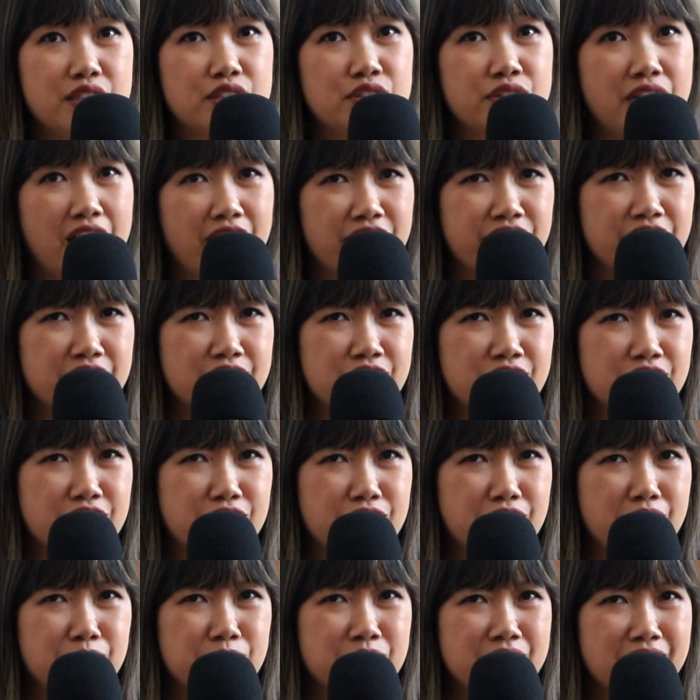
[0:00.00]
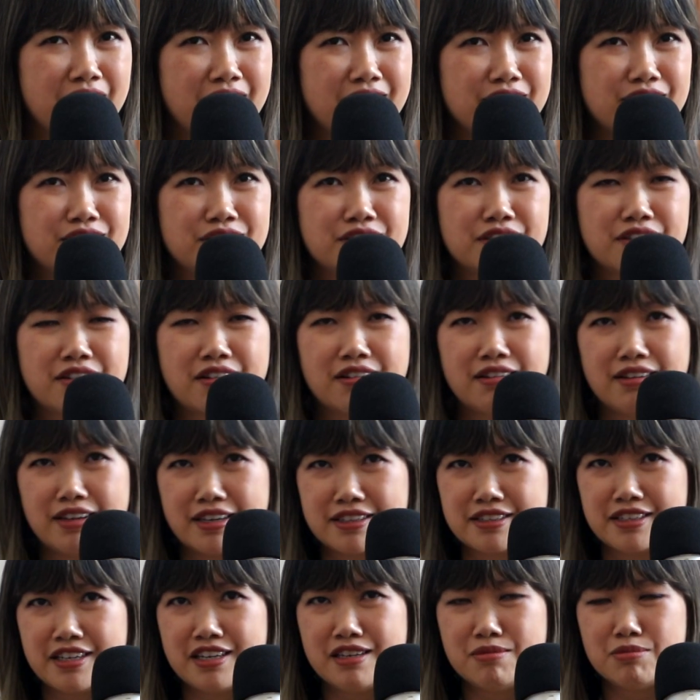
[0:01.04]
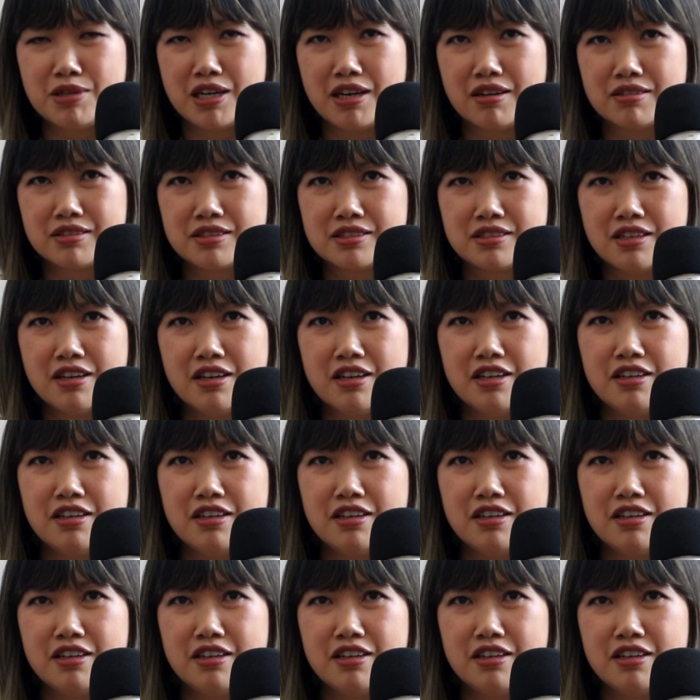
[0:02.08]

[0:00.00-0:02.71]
traffic to your website to collect emails.